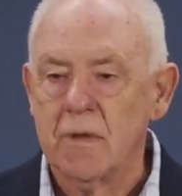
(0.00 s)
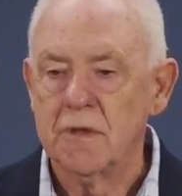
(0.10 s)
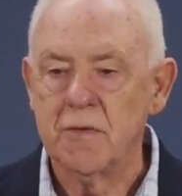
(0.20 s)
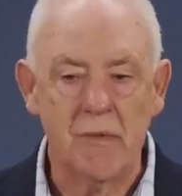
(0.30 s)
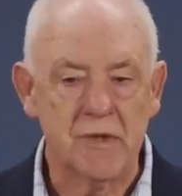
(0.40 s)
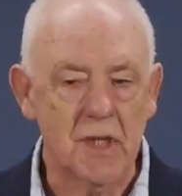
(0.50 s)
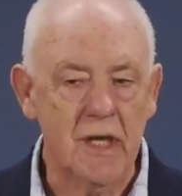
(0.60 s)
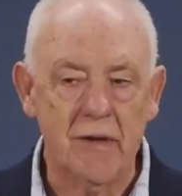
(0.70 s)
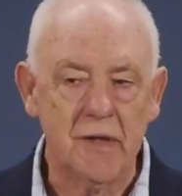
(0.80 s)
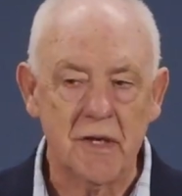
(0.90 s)
because we were still
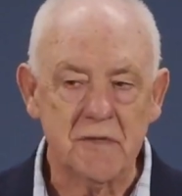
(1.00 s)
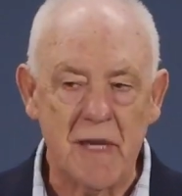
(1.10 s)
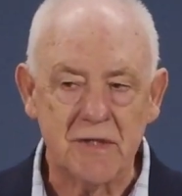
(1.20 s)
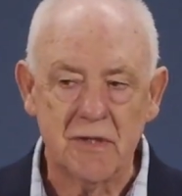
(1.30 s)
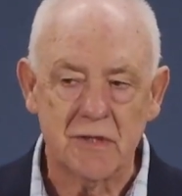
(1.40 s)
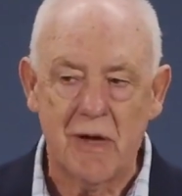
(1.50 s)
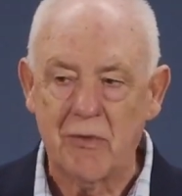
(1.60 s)
hearing these messages when